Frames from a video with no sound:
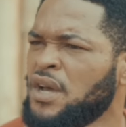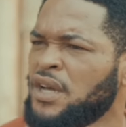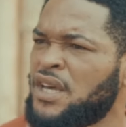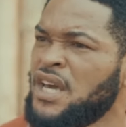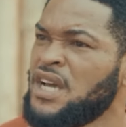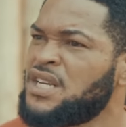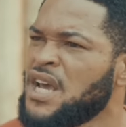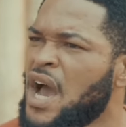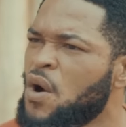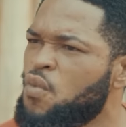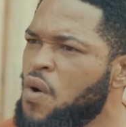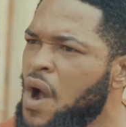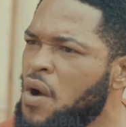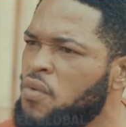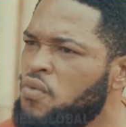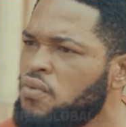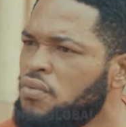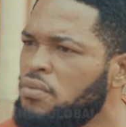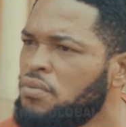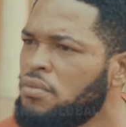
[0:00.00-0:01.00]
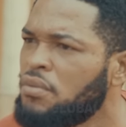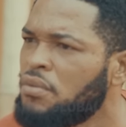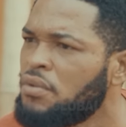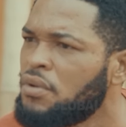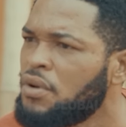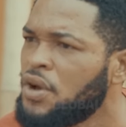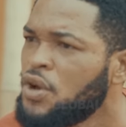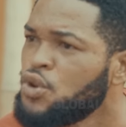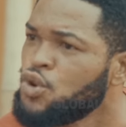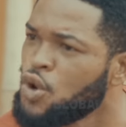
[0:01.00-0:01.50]
Kid, you
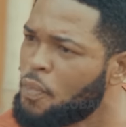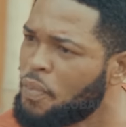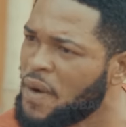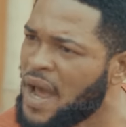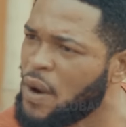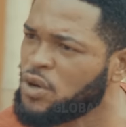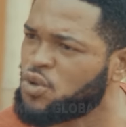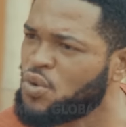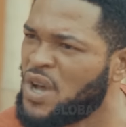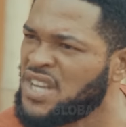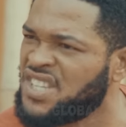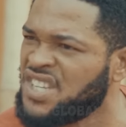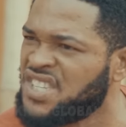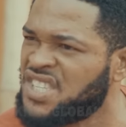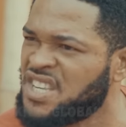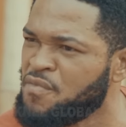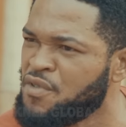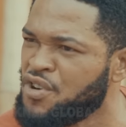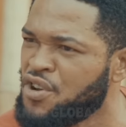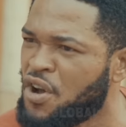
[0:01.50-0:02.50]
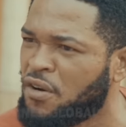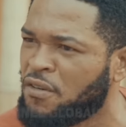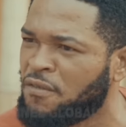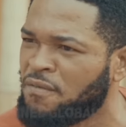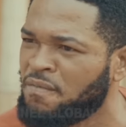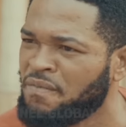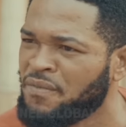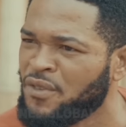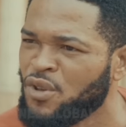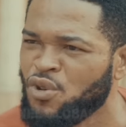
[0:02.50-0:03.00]
play with 160 million.
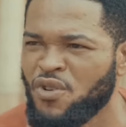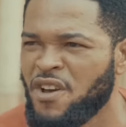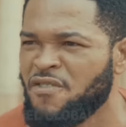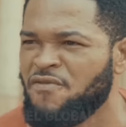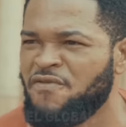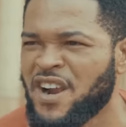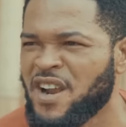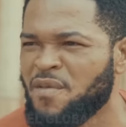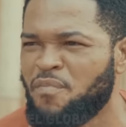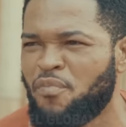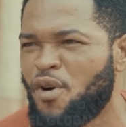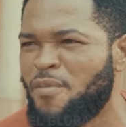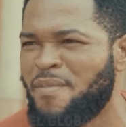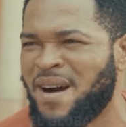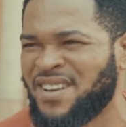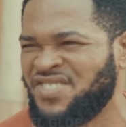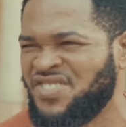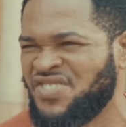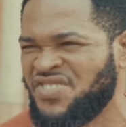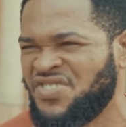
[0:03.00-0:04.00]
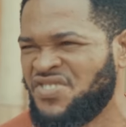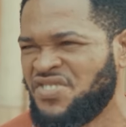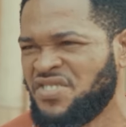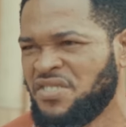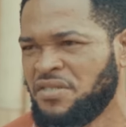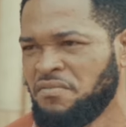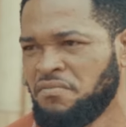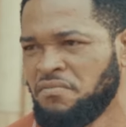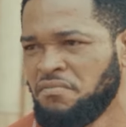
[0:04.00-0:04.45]
You're a very poor masses.